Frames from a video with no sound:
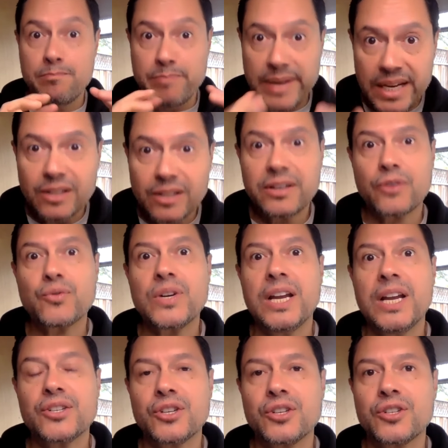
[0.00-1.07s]
build a
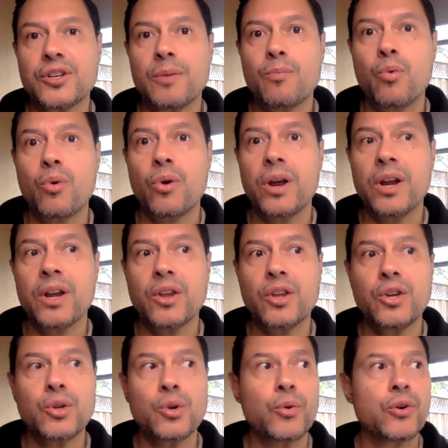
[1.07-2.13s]
relationship when
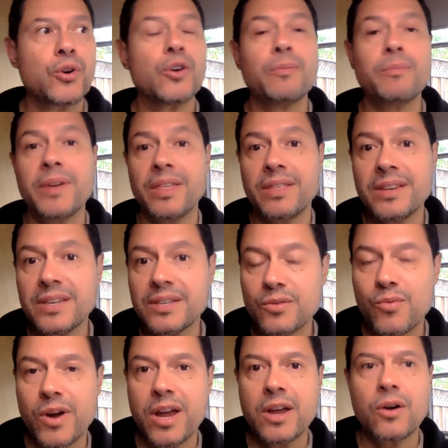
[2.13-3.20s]
you don't hurt me
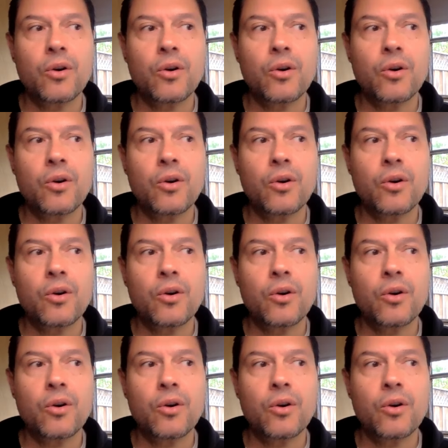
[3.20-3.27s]
this way,